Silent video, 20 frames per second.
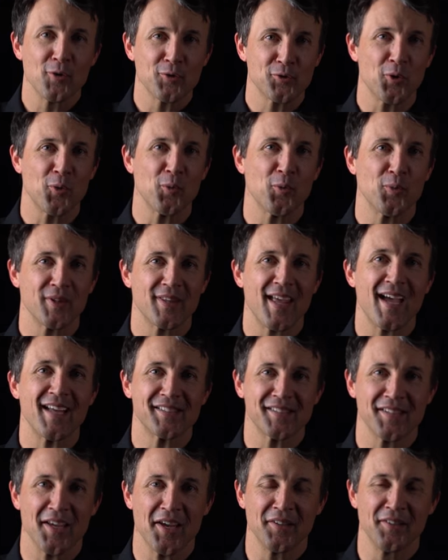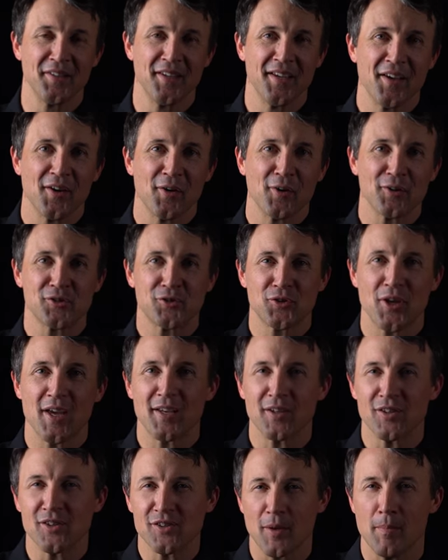So with that said, let's
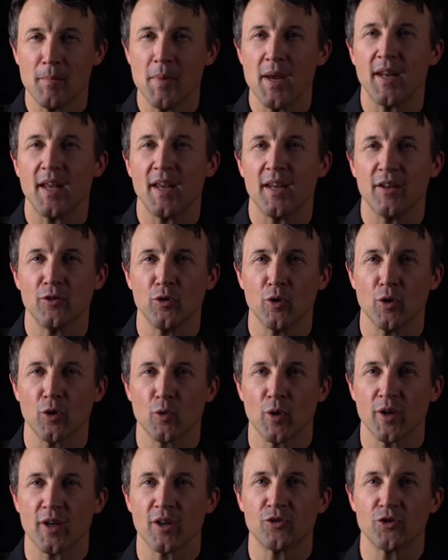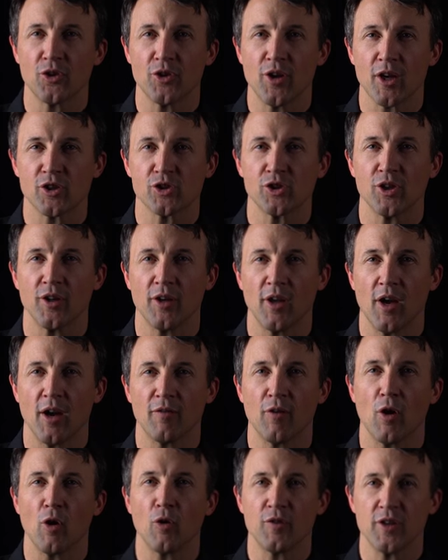take just a minute and do a quick introduction
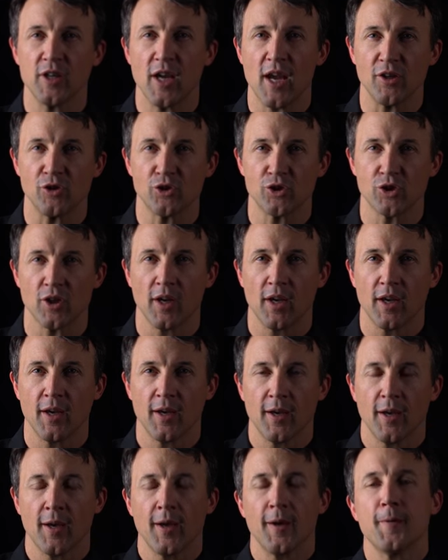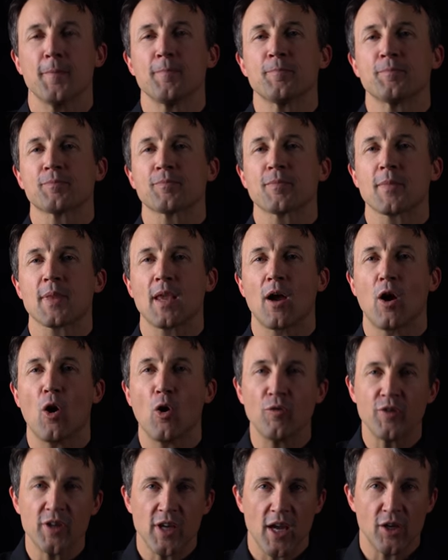of OVH.
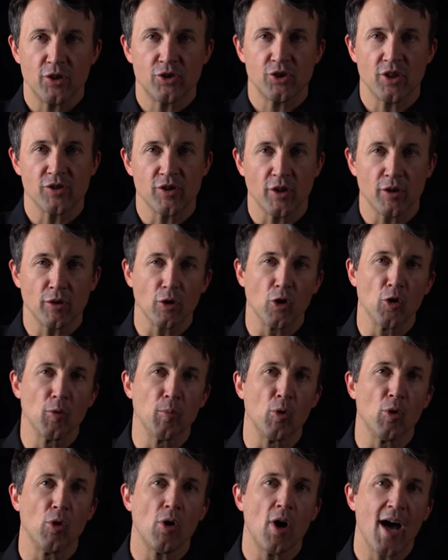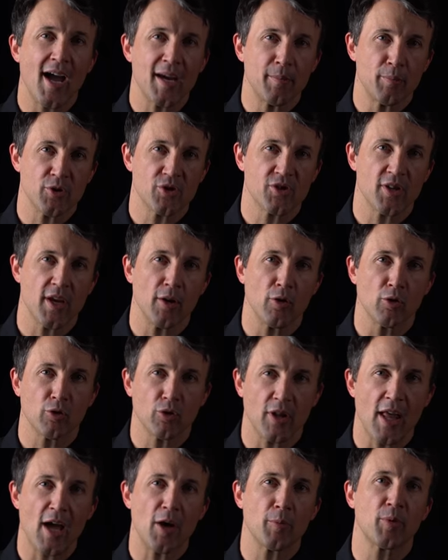OVH is a global hyperscale
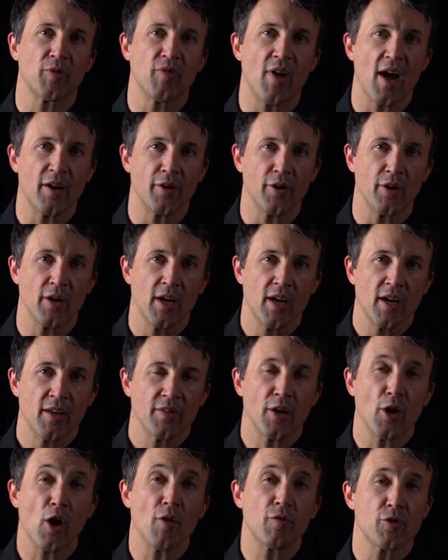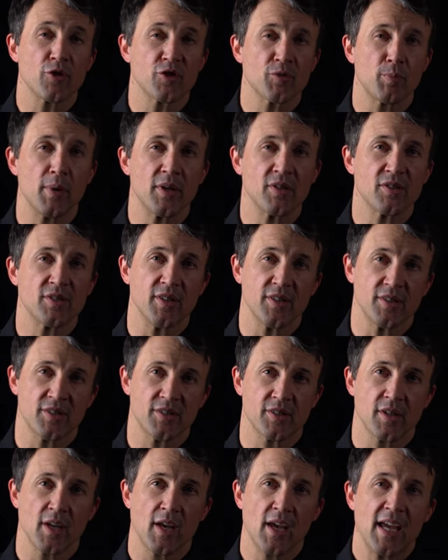cloud provider that offers
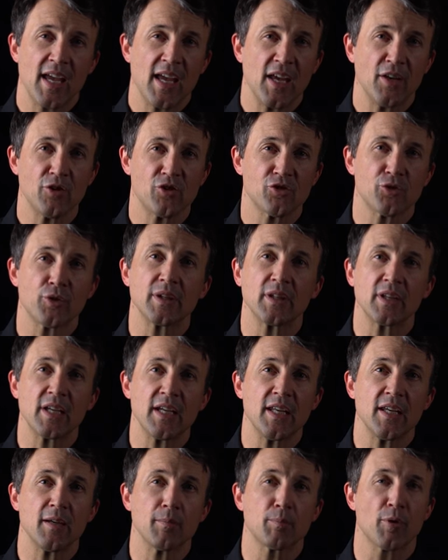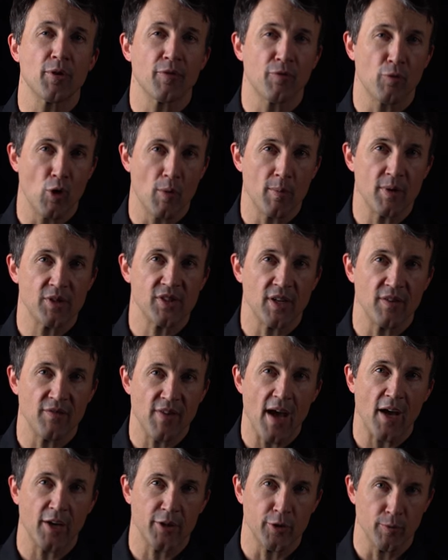business industry-leading performance and
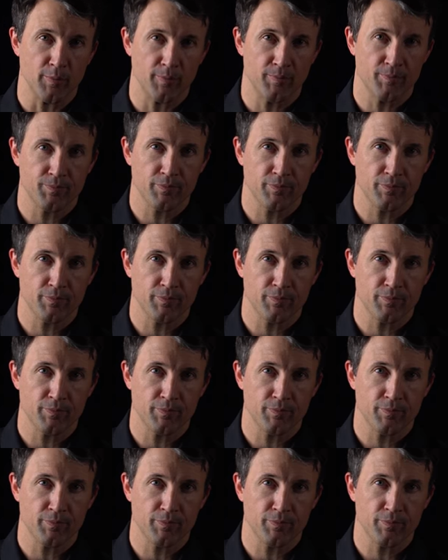value.